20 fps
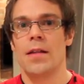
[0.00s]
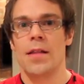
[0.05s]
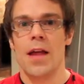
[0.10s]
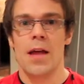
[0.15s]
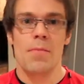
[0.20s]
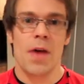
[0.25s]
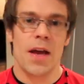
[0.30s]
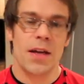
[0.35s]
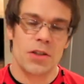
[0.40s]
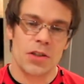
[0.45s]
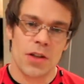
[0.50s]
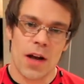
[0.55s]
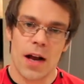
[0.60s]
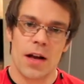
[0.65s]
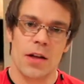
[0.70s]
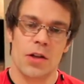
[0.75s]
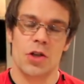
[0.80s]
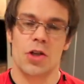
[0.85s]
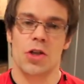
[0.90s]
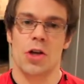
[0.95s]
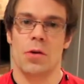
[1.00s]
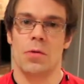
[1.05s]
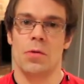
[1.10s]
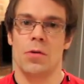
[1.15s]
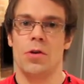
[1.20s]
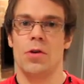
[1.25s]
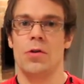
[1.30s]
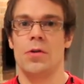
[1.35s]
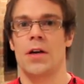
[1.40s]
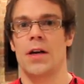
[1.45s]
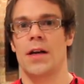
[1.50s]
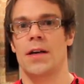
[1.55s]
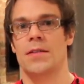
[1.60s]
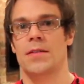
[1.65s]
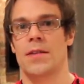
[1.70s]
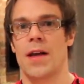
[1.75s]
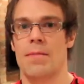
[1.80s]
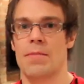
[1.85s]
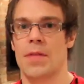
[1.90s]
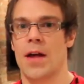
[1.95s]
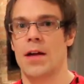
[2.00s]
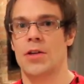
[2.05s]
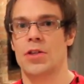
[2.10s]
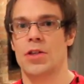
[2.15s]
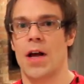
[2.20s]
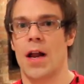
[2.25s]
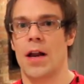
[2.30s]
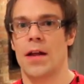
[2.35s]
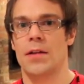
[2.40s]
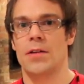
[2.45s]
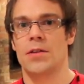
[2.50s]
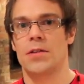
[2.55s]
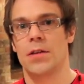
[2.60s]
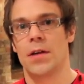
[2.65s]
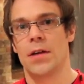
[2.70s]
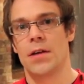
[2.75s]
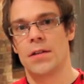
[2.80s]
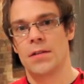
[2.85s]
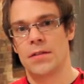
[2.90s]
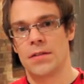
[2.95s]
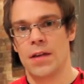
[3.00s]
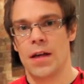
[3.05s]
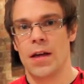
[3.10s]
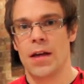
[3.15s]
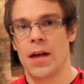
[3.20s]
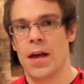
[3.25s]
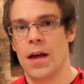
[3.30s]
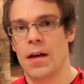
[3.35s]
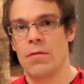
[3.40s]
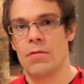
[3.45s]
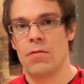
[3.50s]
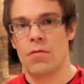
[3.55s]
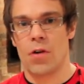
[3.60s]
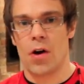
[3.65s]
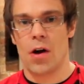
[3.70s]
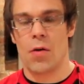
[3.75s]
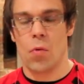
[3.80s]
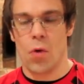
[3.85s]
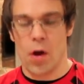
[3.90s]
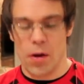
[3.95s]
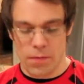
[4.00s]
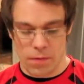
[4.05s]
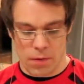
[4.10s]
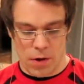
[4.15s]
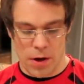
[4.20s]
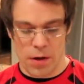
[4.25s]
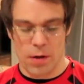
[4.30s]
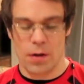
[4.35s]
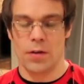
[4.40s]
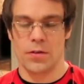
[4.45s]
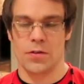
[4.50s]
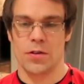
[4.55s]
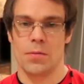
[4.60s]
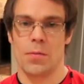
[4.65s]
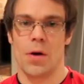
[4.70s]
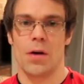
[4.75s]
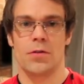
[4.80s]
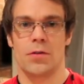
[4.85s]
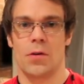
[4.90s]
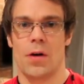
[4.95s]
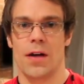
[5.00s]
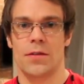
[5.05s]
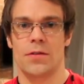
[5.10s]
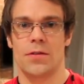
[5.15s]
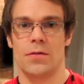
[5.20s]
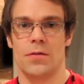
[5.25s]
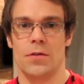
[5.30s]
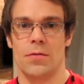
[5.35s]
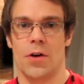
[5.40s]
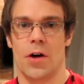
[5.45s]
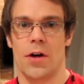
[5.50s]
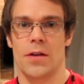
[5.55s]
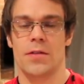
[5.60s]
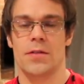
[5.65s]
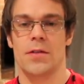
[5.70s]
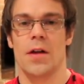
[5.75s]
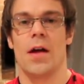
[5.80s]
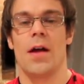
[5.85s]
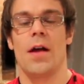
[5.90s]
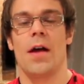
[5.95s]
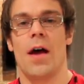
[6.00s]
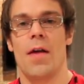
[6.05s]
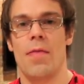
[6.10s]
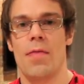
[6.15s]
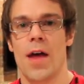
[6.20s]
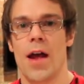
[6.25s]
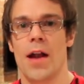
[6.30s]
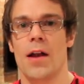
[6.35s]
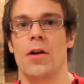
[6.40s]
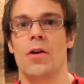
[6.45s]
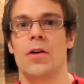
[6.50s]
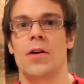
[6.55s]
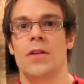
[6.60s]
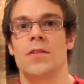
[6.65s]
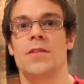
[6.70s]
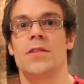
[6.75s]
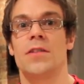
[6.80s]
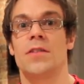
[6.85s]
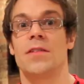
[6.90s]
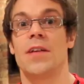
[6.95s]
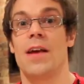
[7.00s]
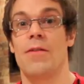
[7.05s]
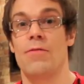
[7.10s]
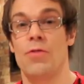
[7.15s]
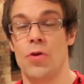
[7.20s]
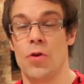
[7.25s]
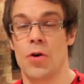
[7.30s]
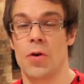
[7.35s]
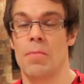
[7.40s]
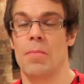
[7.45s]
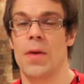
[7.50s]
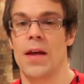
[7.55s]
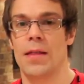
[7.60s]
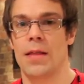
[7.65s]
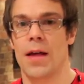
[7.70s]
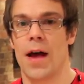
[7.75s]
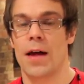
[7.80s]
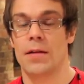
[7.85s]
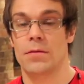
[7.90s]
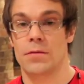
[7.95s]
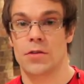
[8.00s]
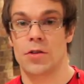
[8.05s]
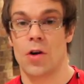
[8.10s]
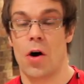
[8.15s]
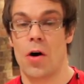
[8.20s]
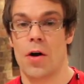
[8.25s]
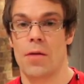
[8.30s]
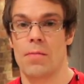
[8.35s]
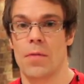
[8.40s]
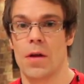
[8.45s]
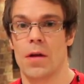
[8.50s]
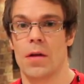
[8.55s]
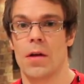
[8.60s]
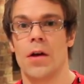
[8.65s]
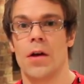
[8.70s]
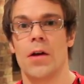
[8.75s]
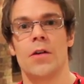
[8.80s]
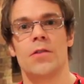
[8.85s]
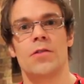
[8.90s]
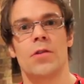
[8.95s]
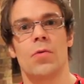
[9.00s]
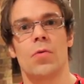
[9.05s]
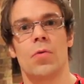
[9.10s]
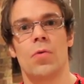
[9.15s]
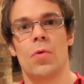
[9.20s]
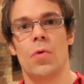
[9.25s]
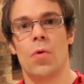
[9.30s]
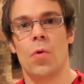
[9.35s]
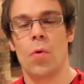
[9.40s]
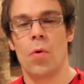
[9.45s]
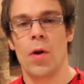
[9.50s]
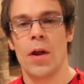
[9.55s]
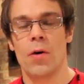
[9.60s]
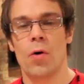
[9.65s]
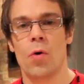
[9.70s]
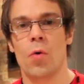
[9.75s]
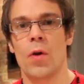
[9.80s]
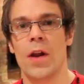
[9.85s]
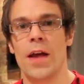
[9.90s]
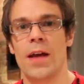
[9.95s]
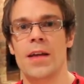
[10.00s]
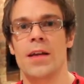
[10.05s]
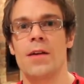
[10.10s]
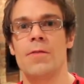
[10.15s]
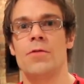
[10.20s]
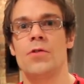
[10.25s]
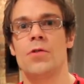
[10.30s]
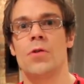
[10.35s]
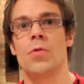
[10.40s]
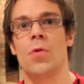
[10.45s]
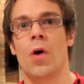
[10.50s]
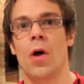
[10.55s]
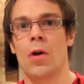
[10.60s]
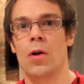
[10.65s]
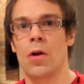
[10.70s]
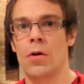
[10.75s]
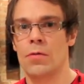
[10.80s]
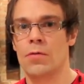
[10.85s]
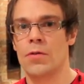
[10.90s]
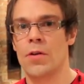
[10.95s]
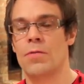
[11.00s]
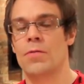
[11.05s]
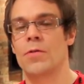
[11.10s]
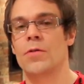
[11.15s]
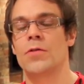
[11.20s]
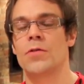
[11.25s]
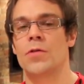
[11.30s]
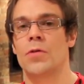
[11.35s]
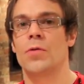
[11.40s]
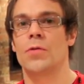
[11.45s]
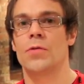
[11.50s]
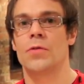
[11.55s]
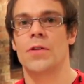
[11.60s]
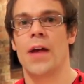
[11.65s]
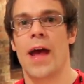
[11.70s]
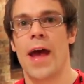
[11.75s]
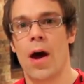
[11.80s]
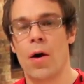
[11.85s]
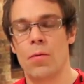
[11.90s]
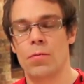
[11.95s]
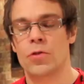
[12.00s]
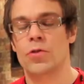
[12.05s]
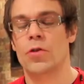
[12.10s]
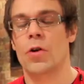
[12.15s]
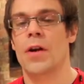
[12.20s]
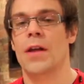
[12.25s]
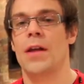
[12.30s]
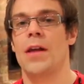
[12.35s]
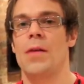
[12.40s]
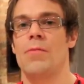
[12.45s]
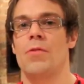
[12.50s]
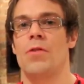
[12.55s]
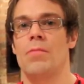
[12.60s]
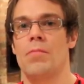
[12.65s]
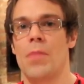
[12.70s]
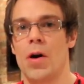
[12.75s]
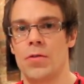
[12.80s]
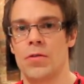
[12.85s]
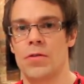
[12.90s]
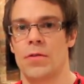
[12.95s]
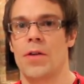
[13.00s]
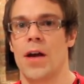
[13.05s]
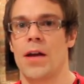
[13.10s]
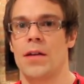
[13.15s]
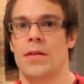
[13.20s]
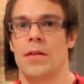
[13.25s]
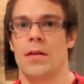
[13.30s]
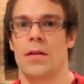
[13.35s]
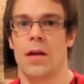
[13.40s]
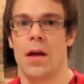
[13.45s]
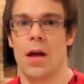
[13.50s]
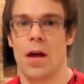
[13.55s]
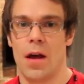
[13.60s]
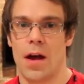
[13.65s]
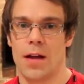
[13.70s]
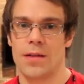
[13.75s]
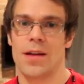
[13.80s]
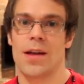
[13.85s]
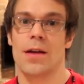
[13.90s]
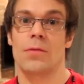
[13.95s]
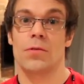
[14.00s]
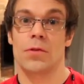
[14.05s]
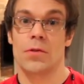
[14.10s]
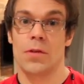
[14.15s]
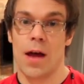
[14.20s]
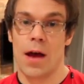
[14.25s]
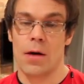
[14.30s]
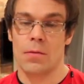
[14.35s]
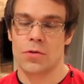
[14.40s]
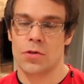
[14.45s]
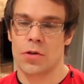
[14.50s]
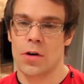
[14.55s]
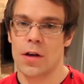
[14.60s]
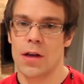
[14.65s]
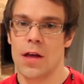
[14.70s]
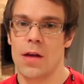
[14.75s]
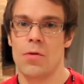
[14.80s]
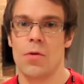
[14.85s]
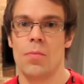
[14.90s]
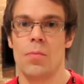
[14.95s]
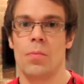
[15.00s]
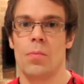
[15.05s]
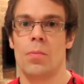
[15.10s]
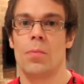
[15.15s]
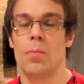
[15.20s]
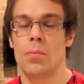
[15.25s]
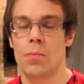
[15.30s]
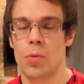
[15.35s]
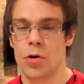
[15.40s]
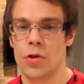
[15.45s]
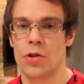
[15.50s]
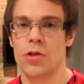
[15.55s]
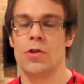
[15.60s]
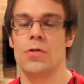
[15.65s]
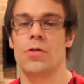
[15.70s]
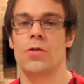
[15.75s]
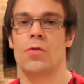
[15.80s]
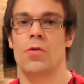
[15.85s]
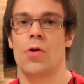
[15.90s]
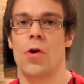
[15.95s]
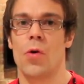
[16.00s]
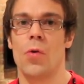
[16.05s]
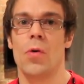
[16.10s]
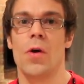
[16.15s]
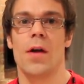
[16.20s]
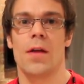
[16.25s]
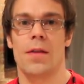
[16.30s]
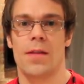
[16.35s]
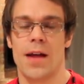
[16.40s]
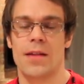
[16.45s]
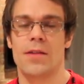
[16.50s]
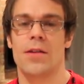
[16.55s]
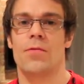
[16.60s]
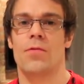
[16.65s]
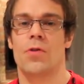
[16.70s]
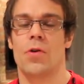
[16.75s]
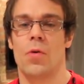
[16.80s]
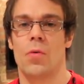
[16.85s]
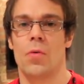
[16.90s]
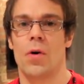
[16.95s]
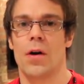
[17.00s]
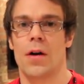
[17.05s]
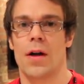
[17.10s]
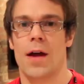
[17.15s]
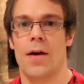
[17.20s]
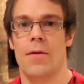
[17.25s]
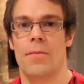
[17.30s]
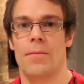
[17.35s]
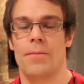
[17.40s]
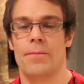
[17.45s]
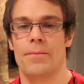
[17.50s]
They may challenge you. You can accept that challenge, sync it via Wi-Fi onto the MOTOACTV device, and then look and see if you can beat that time. So all in all, it gives you a lot of different tools to help try and keep you motivated and to help try and keep you and push you through that difficult workout.